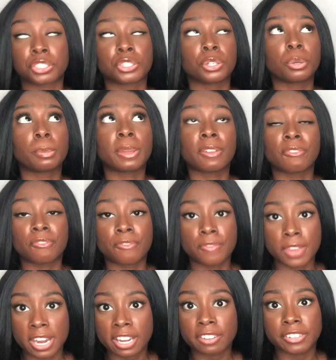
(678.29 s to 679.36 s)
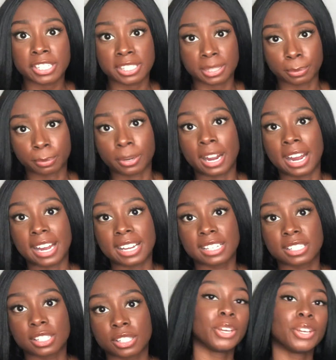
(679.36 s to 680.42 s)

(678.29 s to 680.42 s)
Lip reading: You'll be very surprised.